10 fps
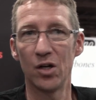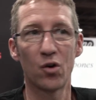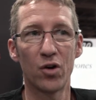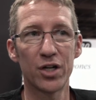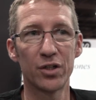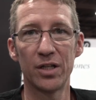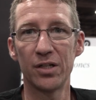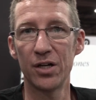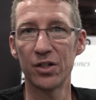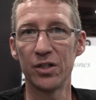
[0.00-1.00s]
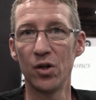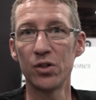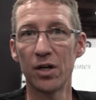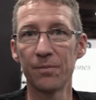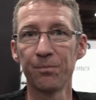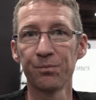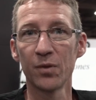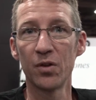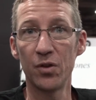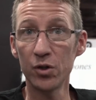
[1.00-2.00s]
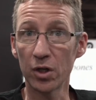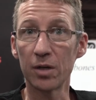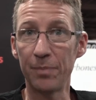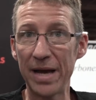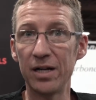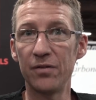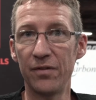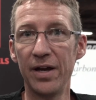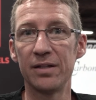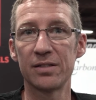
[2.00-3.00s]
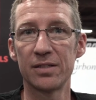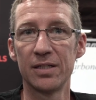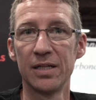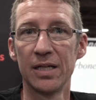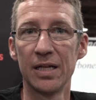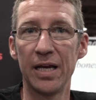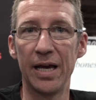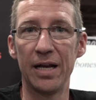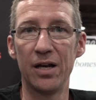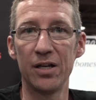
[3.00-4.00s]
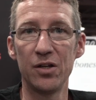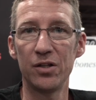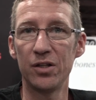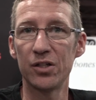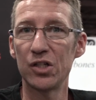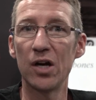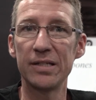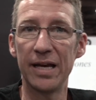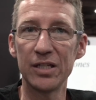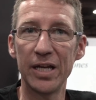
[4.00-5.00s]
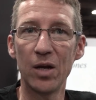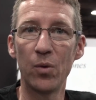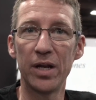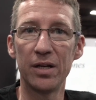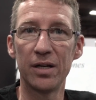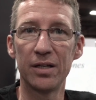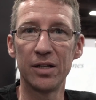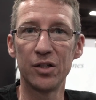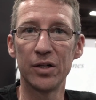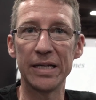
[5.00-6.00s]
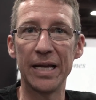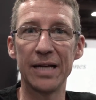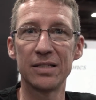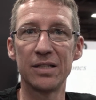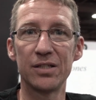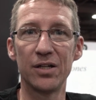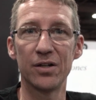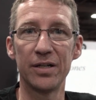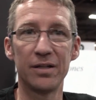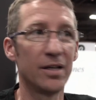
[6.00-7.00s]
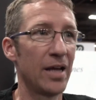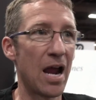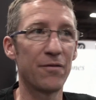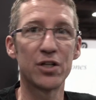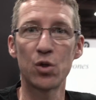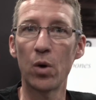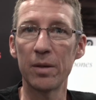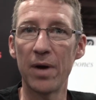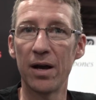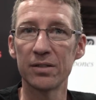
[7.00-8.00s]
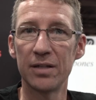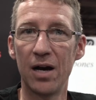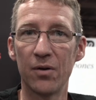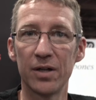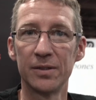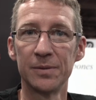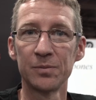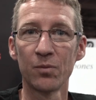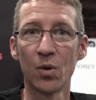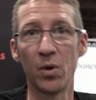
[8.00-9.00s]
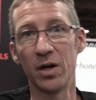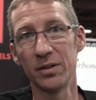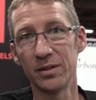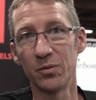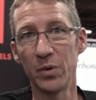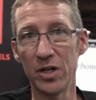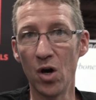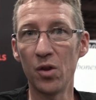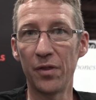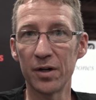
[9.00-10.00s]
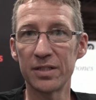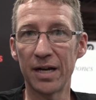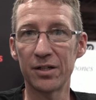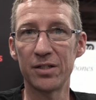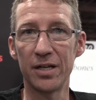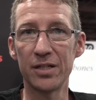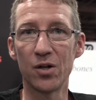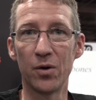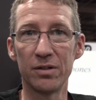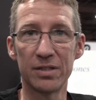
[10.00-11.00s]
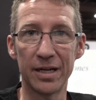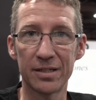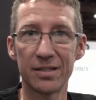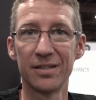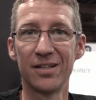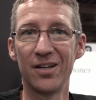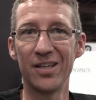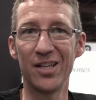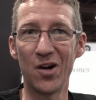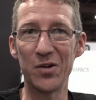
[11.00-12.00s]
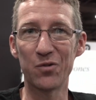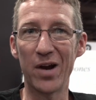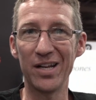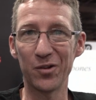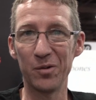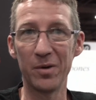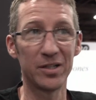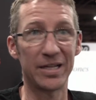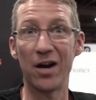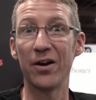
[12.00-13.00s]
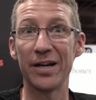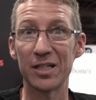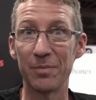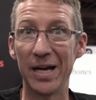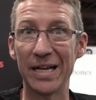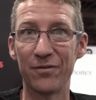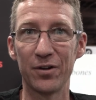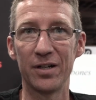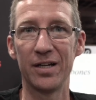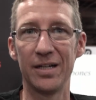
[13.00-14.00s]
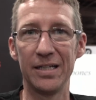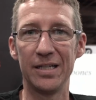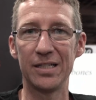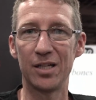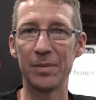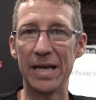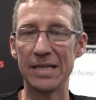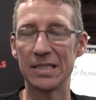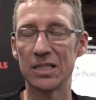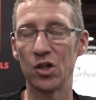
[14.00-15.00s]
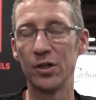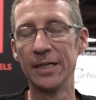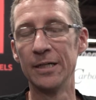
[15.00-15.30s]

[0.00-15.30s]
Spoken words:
Crusher and the Tusher, and those are competitive events. And you saw Ted King win the Dirty Kansas this year and average 20 miles an hour. Well, we know that there's sections that he's going 6. He's riding he's carrying his bike for in some cases. So